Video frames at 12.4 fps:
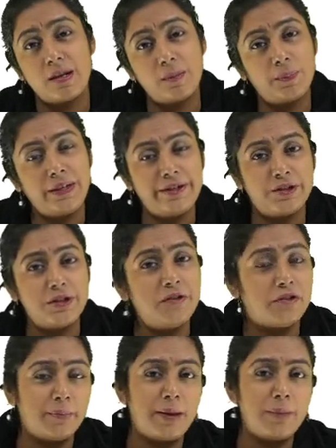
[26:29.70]

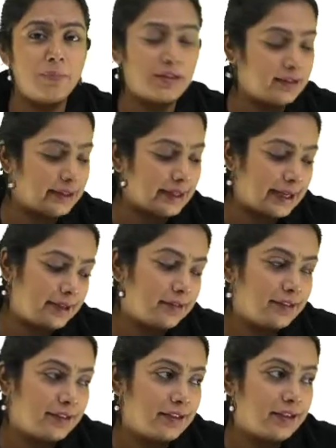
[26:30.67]
completion, remember that
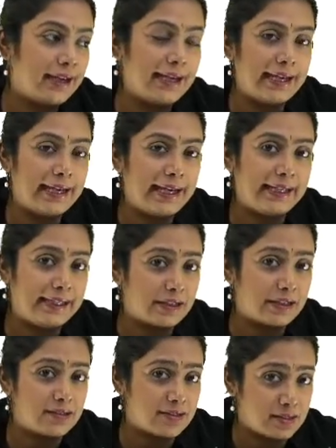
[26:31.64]
it
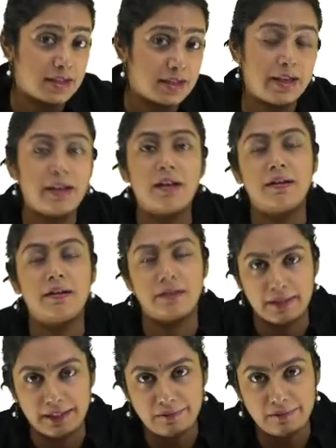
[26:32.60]
does take
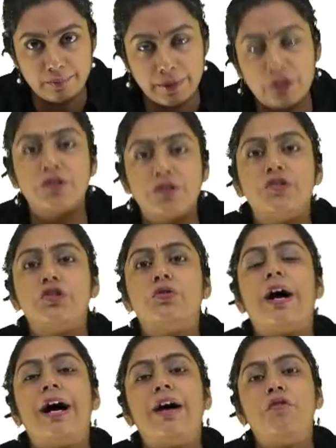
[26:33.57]
time because
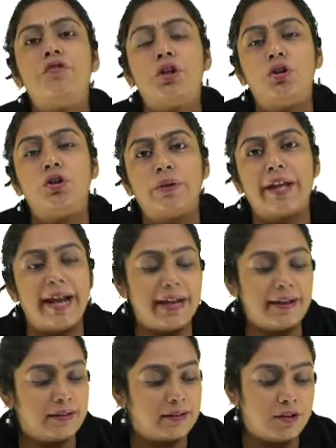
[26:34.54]
you have to look
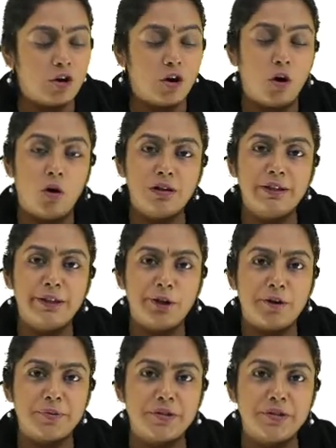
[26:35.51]
at all the
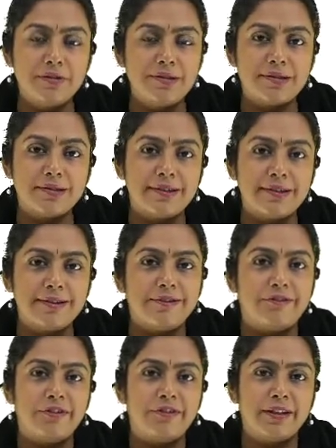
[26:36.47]
options,
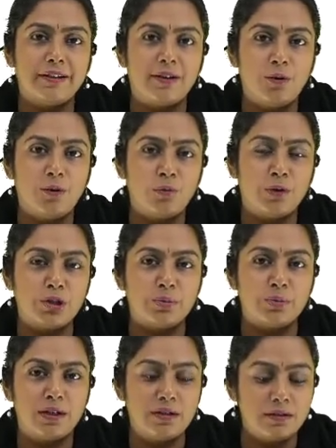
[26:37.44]
figure out
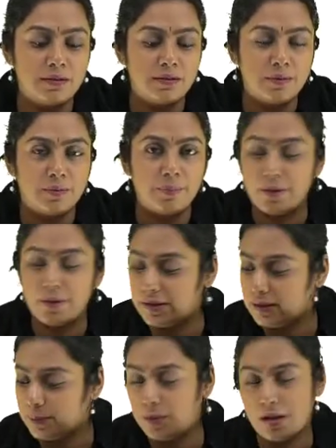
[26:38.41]
which one
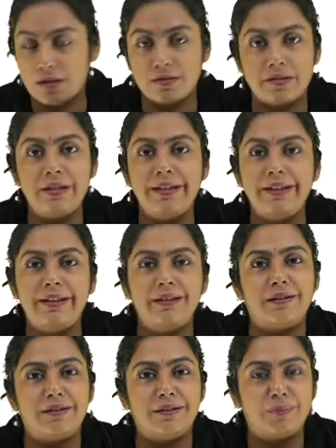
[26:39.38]
uh, plugs
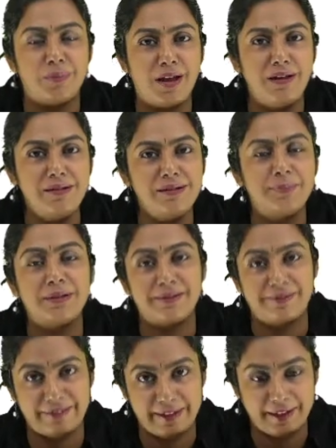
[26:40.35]
the uh, blank
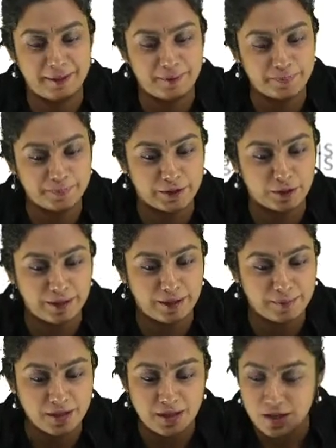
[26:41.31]
perfectly.
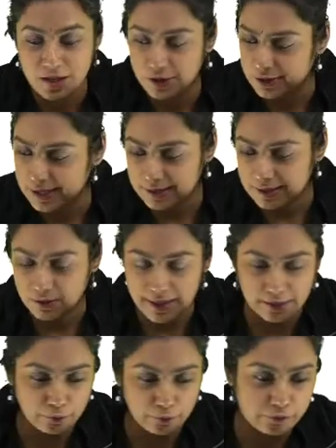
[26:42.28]
Okay. So let's
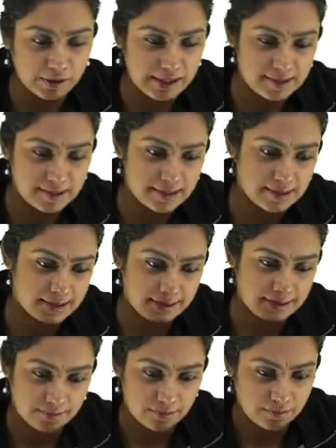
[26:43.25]
look at the first
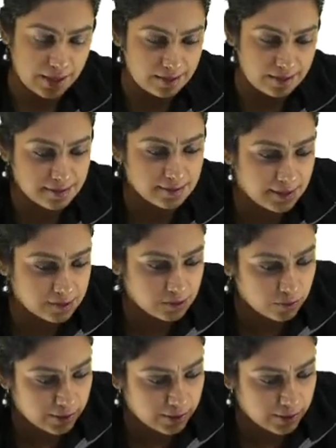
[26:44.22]
exercise